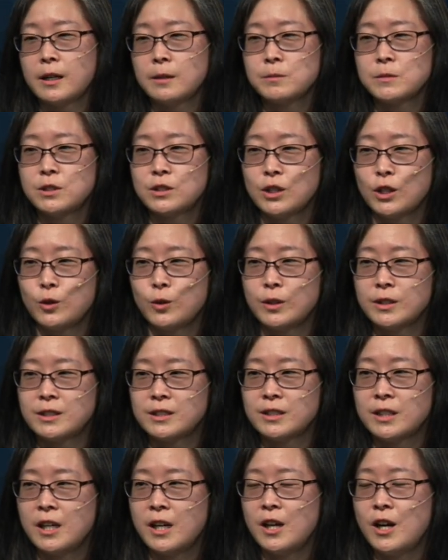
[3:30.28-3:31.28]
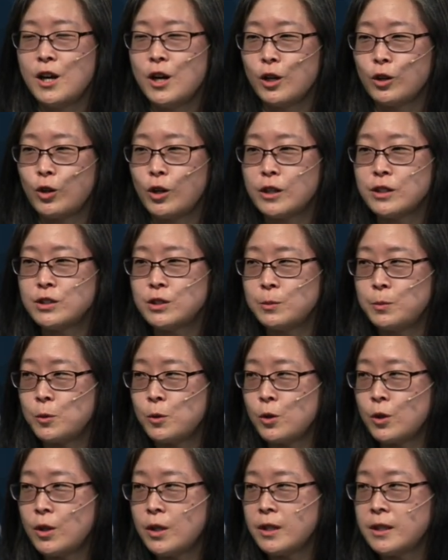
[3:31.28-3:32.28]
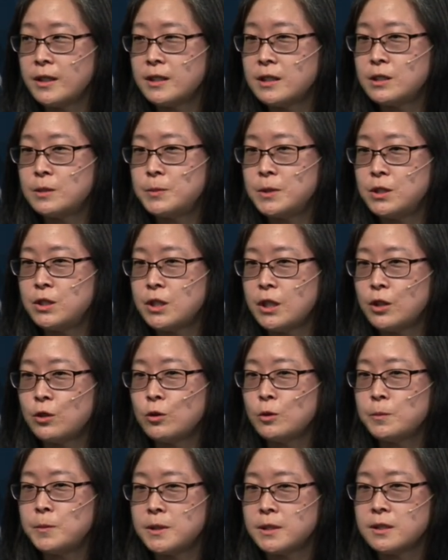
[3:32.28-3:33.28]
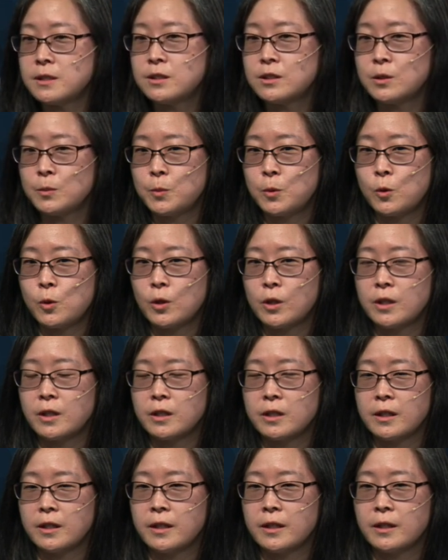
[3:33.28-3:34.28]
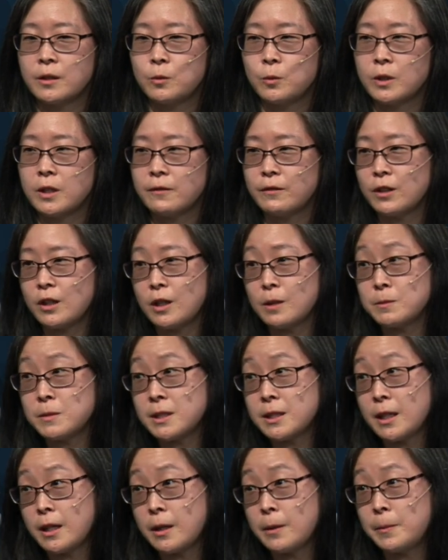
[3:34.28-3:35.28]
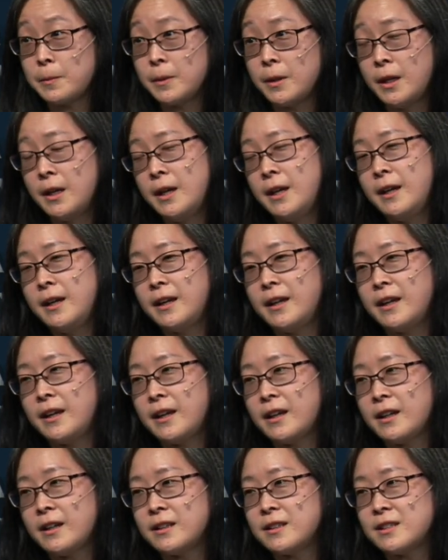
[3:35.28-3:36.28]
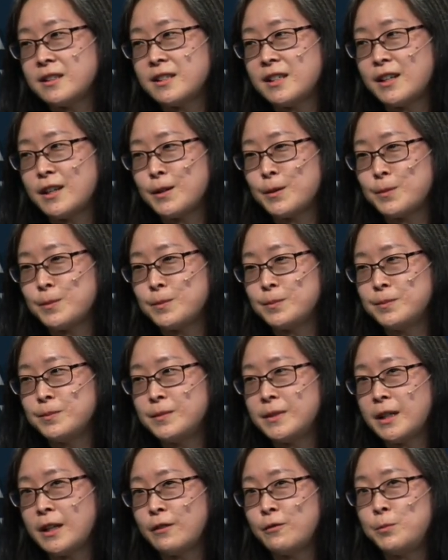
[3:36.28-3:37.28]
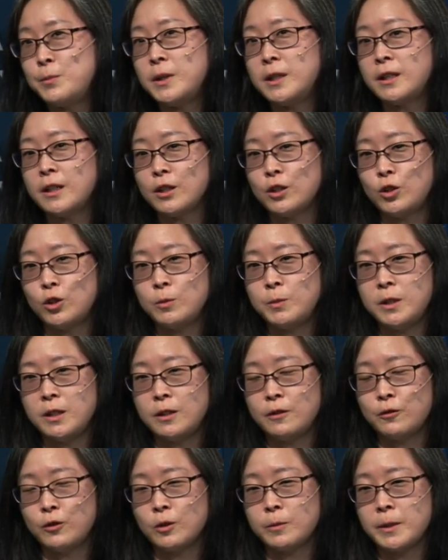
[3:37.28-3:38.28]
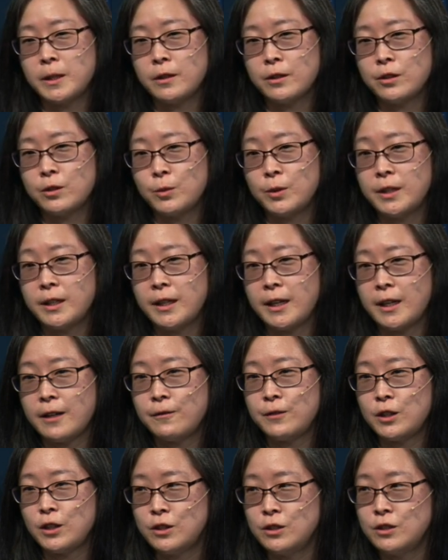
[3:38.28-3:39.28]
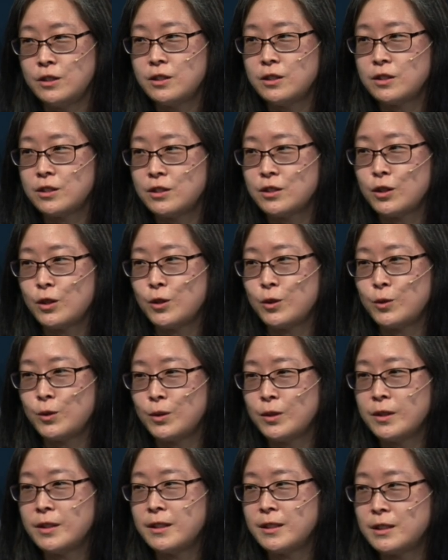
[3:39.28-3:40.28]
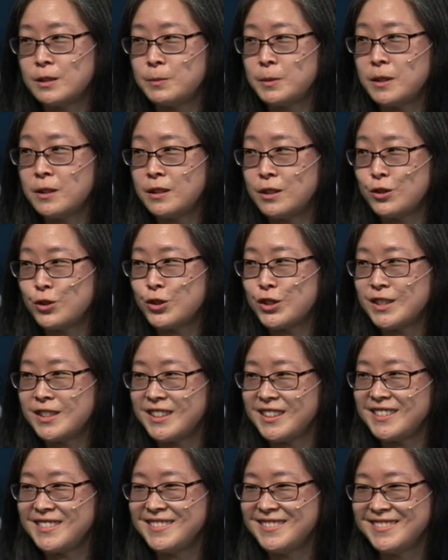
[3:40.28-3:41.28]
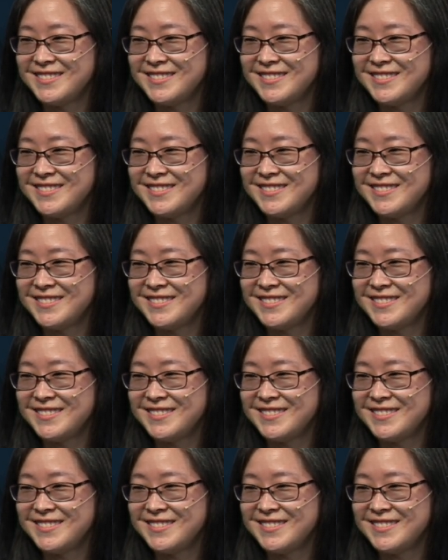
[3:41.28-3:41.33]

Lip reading: So it's across the board. It's general business support on whatever comes up. And I've been at QBE for about 3.5 years, so it's been interesting.